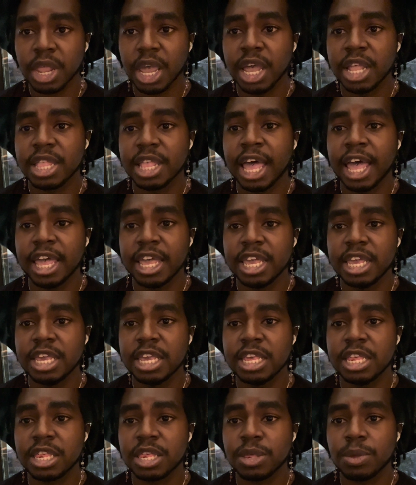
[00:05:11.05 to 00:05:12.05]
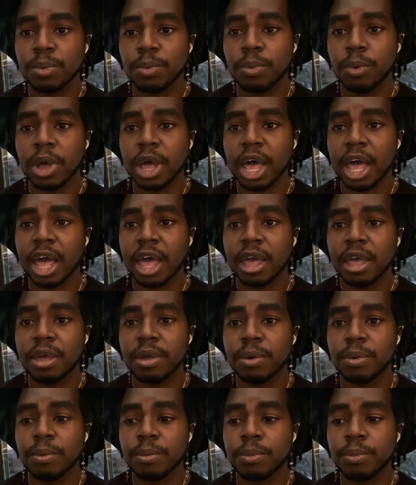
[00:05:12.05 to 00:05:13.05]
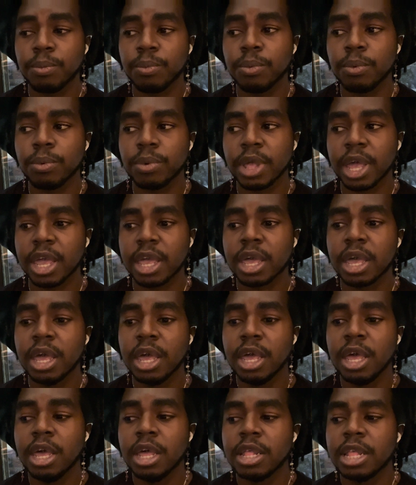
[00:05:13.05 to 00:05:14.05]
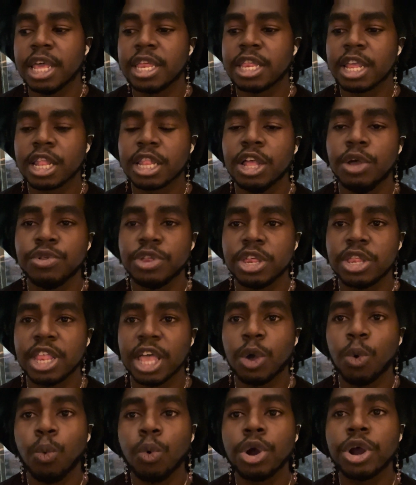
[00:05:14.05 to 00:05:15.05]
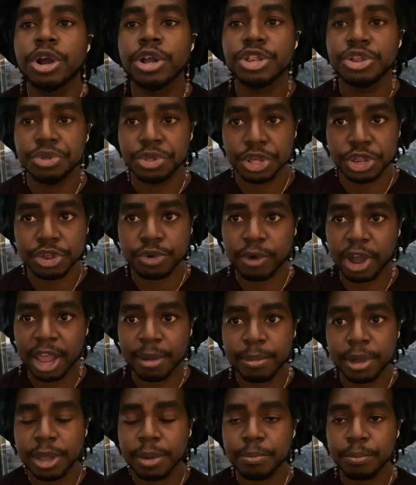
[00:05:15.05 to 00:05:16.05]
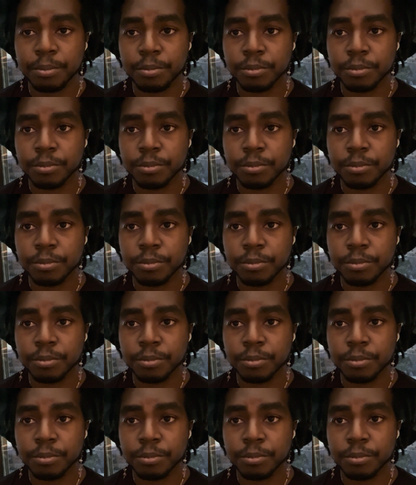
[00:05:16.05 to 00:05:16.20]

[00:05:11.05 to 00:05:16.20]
And that is what I like. That's the closest like word to describe it.